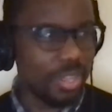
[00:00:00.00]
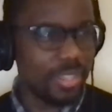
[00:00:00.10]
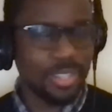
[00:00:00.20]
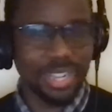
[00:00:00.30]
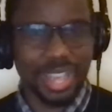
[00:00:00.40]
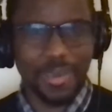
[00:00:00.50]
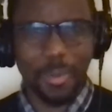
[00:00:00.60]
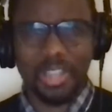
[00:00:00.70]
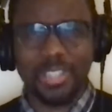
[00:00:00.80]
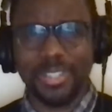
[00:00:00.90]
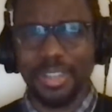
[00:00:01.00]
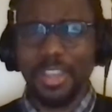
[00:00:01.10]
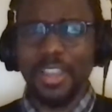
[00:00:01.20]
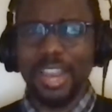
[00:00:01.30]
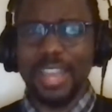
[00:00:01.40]
to like watch
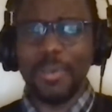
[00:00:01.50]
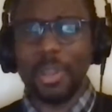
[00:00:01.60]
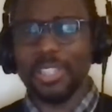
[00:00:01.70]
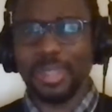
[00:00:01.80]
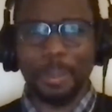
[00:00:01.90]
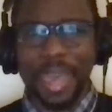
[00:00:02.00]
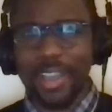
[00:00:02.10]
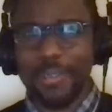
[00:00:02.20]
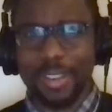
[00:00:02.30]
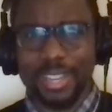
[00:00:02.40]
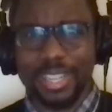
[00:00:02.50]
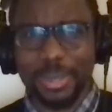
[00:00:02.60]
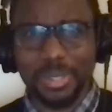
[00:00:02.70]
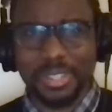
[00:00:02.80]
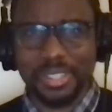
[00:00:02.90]
like what's the back of our
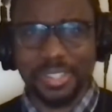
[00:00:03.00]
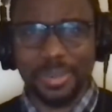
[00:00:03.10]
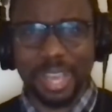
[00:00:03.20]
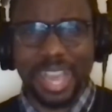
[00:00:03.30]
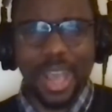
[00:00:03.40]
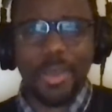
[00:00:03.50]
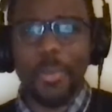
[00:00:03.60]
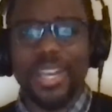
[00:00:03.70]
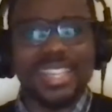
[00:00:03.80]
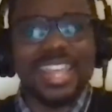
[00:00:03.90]
ecosystem like how when did